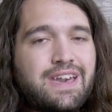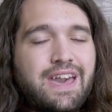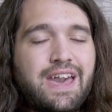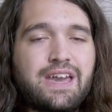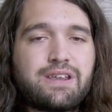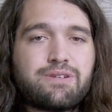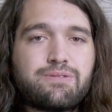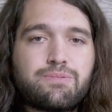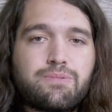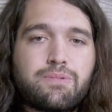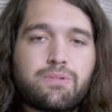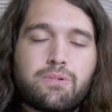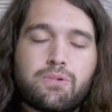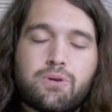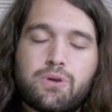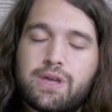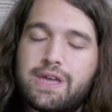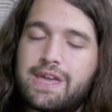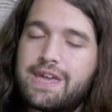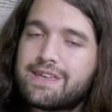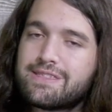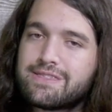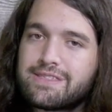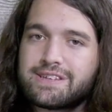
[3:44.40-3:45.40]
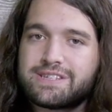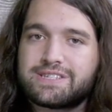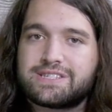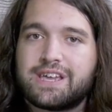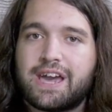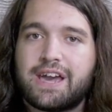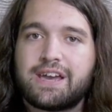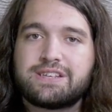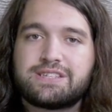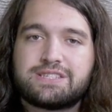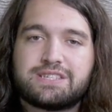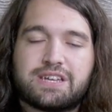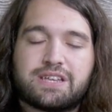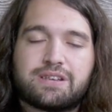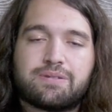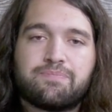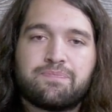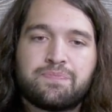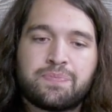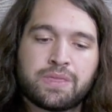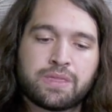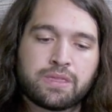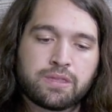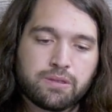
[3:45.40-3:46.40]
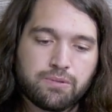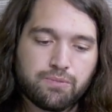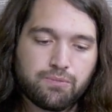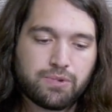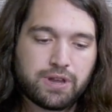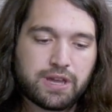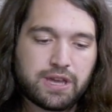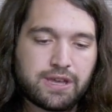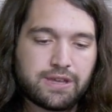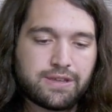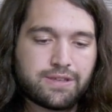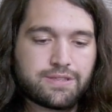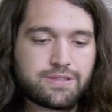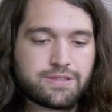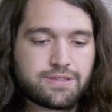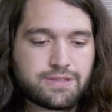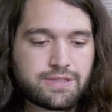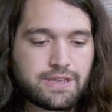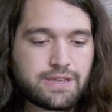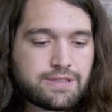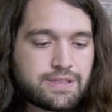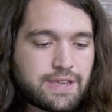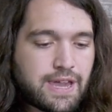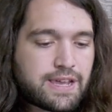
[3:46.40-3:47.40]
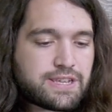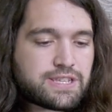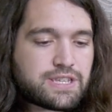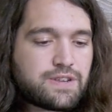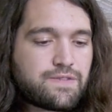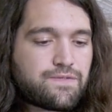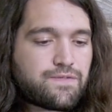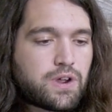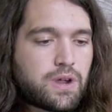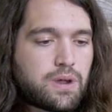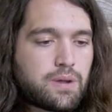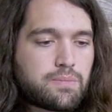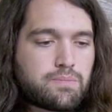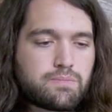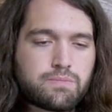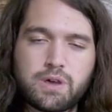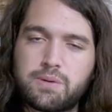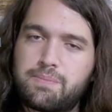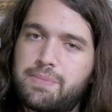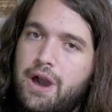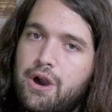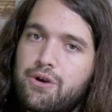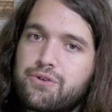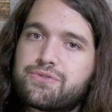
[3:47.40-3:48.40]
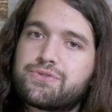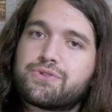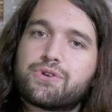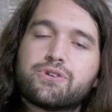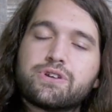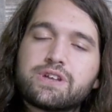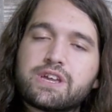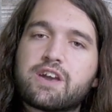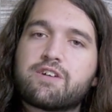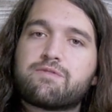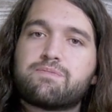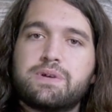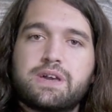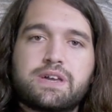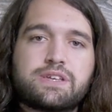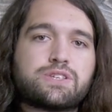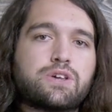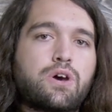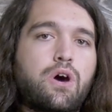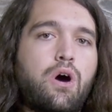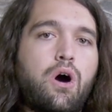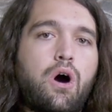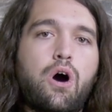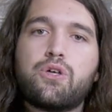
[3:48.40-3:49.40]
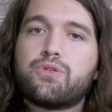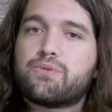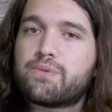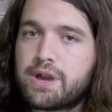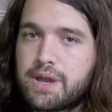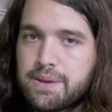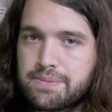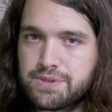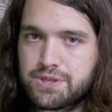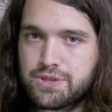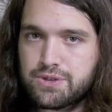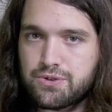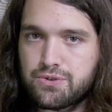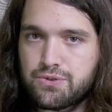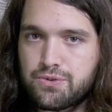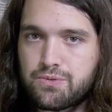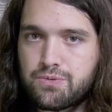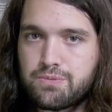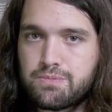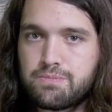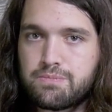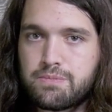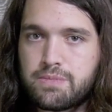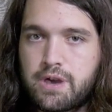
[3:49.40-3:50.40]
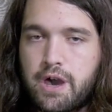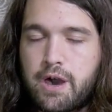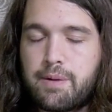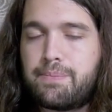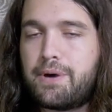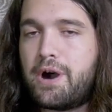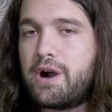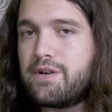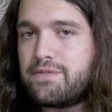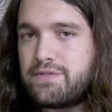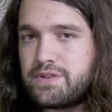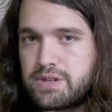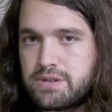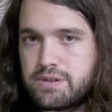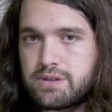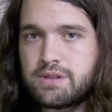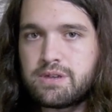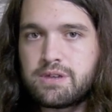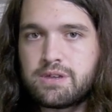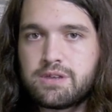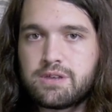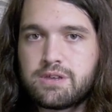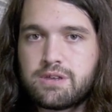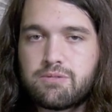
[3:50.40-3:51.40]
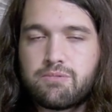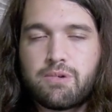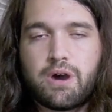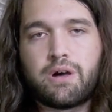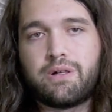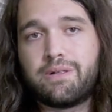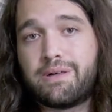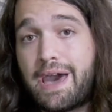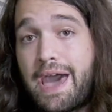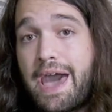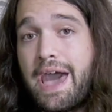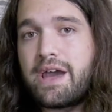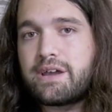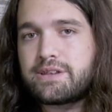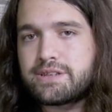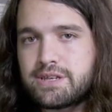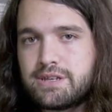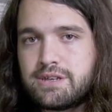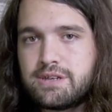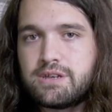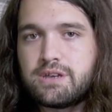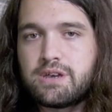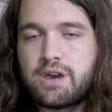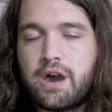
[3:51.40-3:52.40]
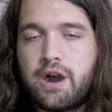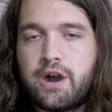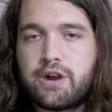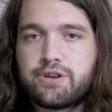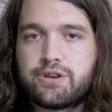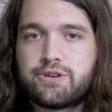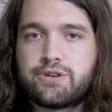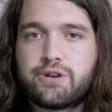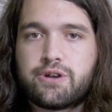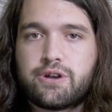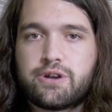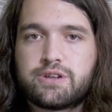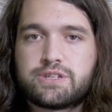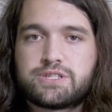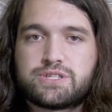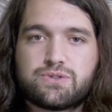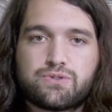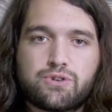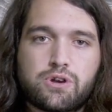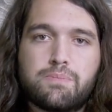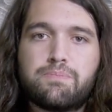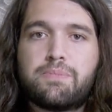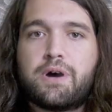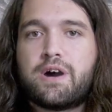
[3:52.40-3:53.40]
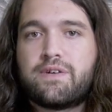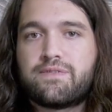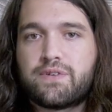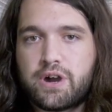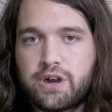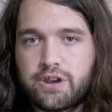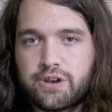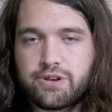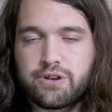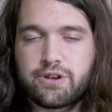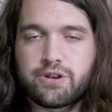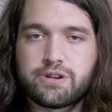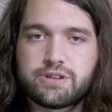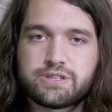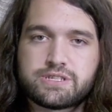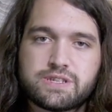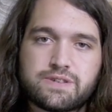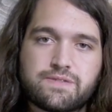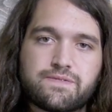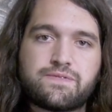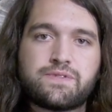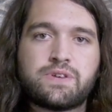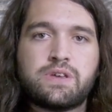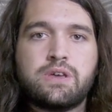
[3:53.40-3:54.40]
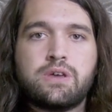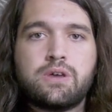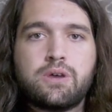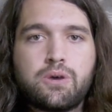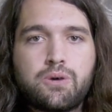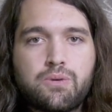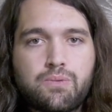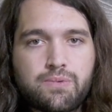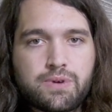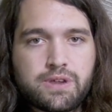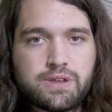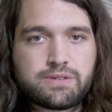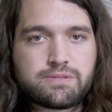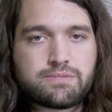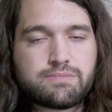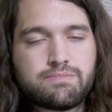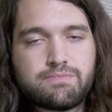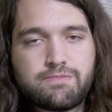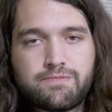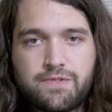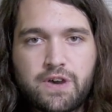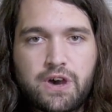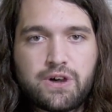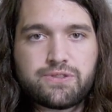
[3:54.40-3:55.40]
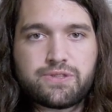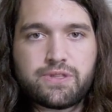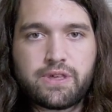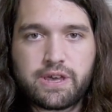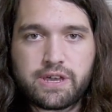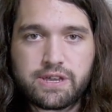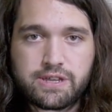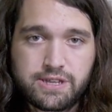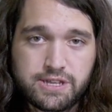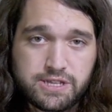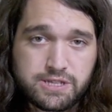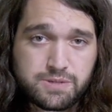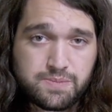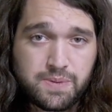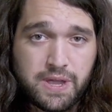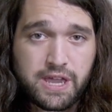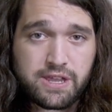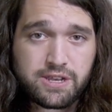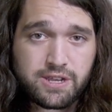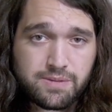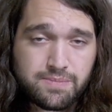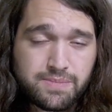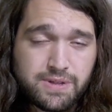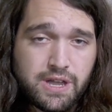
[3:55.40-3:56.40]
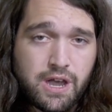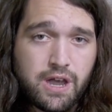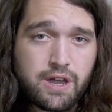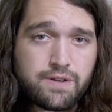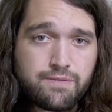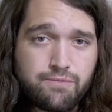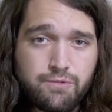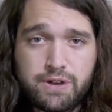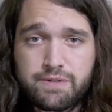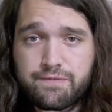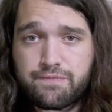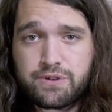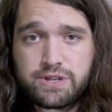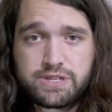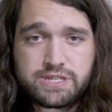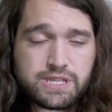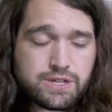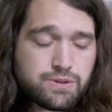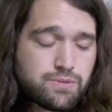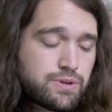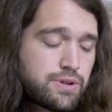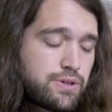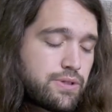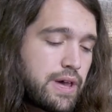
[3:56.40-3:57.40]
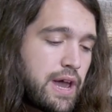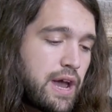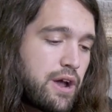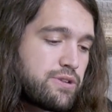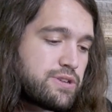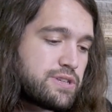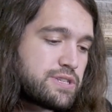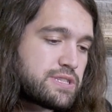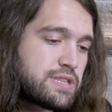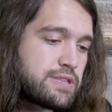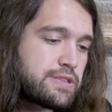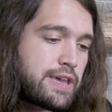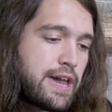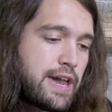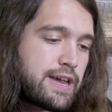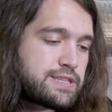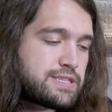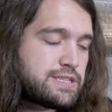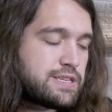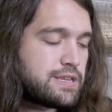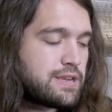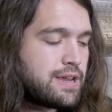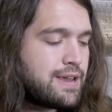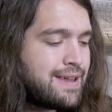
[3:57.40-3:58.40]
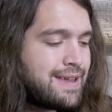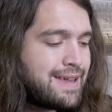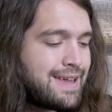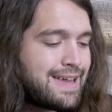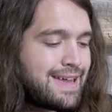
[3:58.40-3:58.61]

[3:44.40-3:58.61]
And in this testing, we did testing from about 30 FPS all the way up to above and, well, at 100 Hertz or above 100 Hertz if we felt like expanding beyond what FreeSync would allow just to test it.